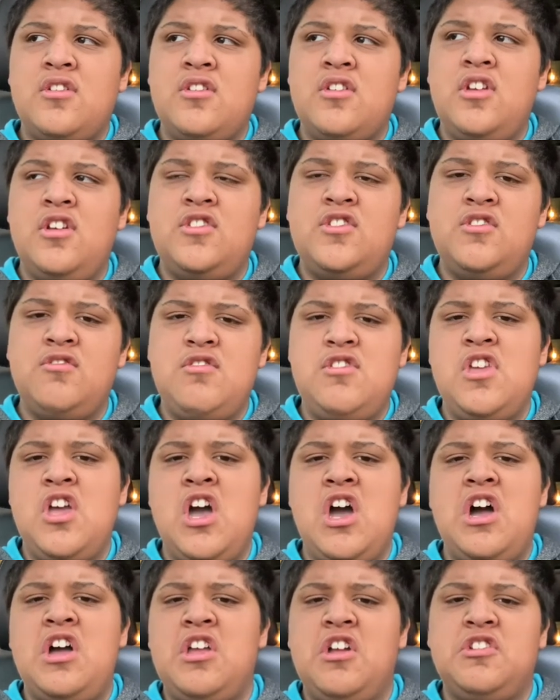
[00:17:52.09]
You're too
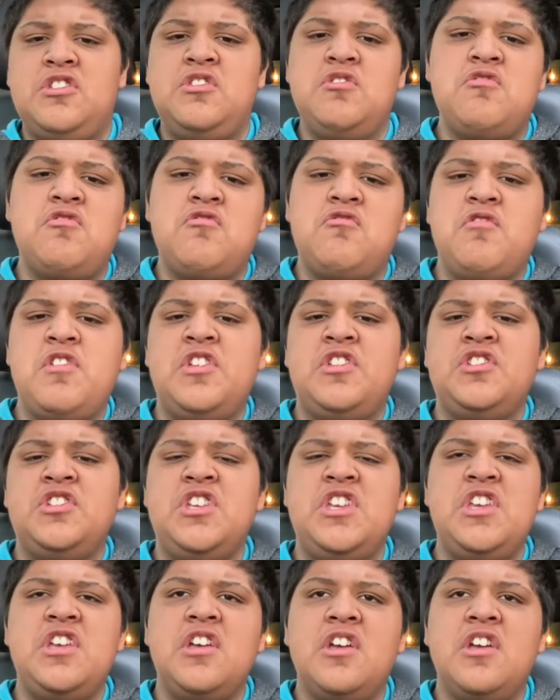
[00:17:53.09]
young. You're too cringy."